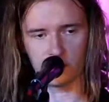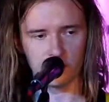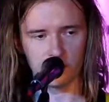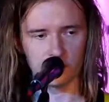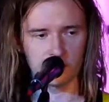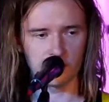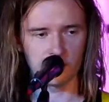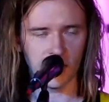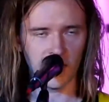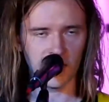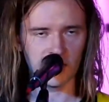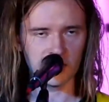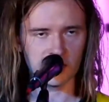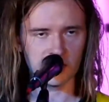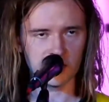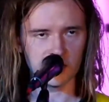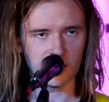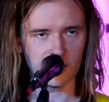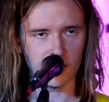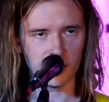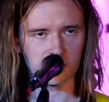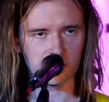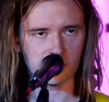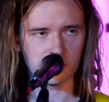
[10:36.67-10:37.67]

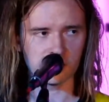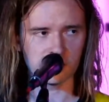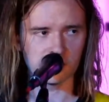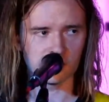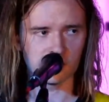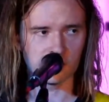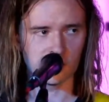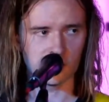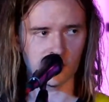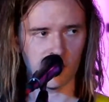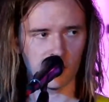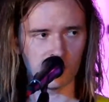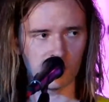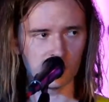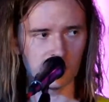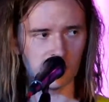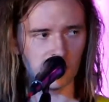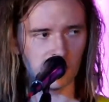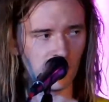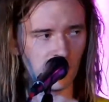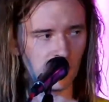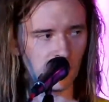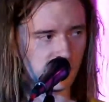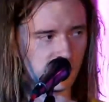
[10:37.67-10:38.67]
ITS John
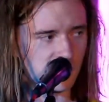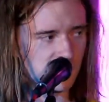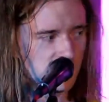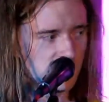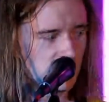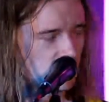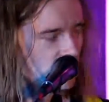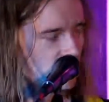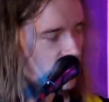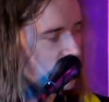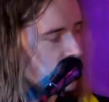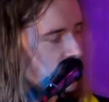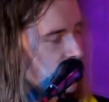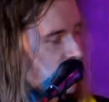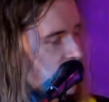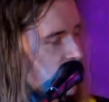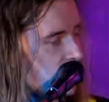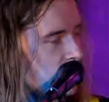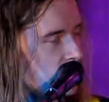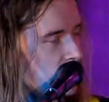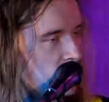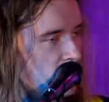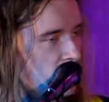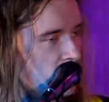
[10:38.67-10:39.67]
Phelps.
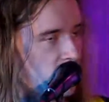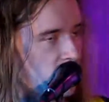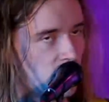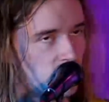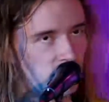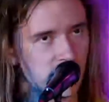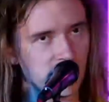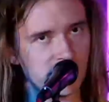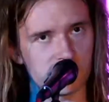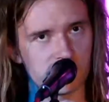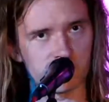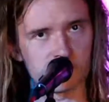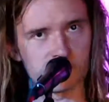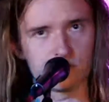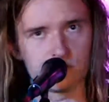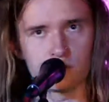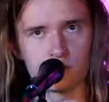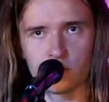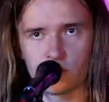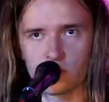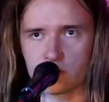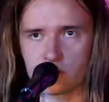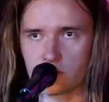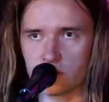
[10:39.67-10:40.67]
I'm going to play some more
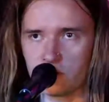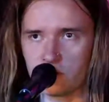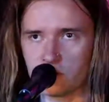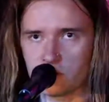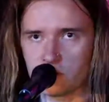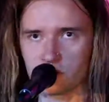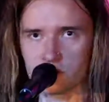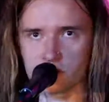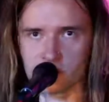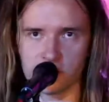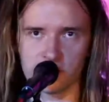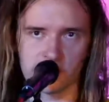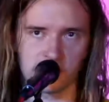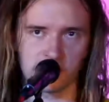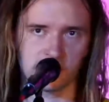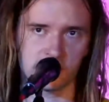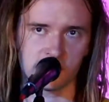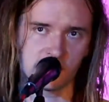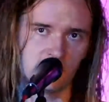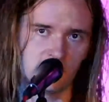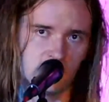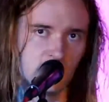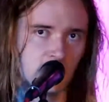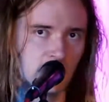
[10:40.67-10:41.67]
songs. Let's
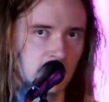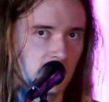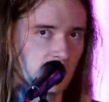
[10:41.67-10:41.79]
do it.